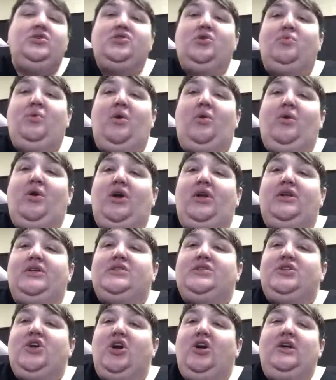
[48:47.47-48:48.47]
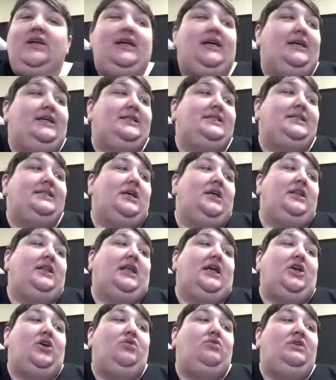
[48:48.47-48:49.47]
so where we're going to start is
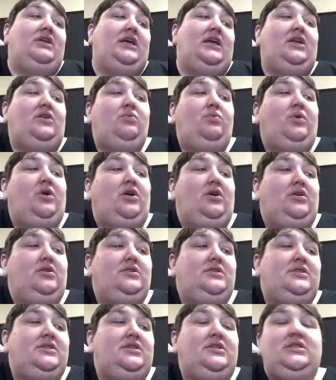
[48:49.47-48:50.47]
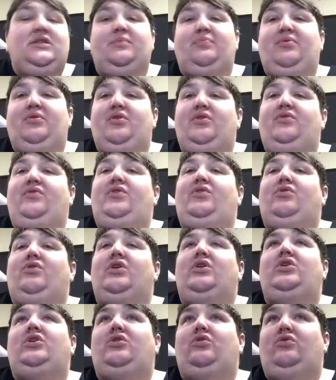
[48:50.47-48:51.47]
that you need words to prove you
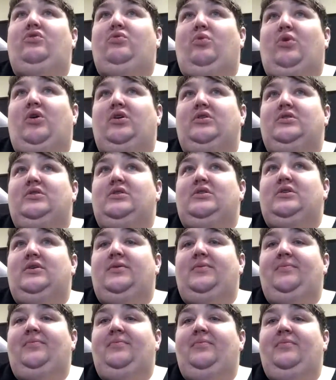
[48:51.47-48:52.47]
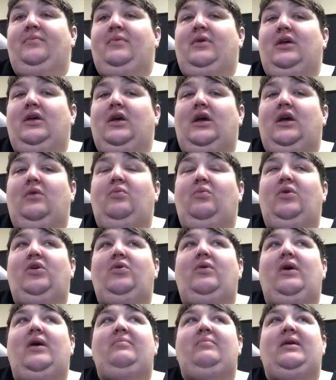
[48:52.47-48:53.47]
can use words. And
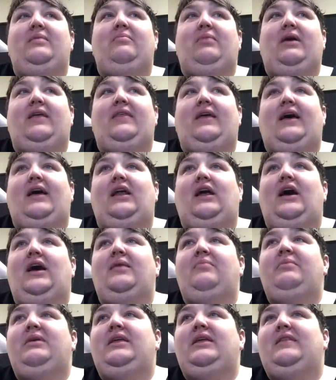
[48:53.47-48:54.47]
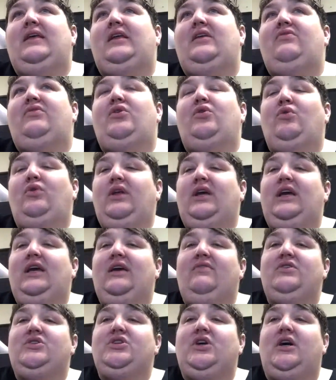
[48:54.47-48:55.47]
what do I mean by that? I mean that if you only
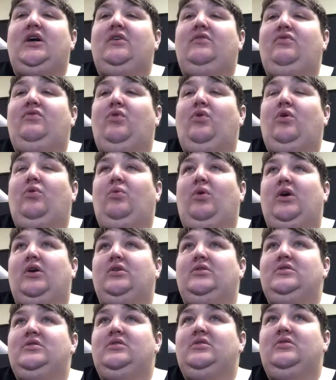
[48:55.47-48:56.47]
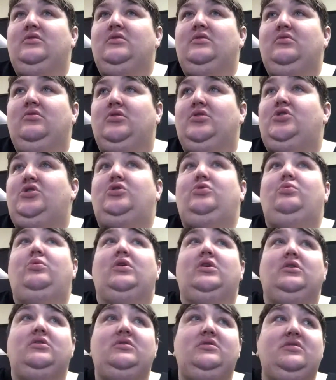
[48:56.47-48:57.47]
give a child 4 words or 2
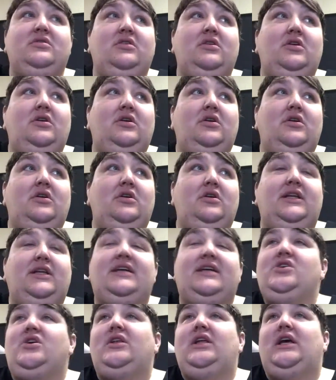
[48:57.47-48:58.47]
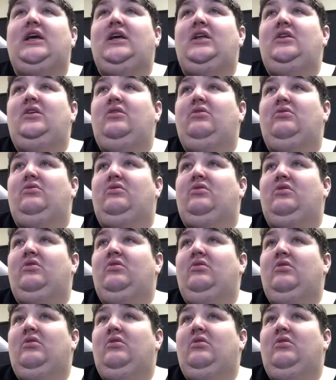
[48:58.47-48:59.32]
words, that's all they can use.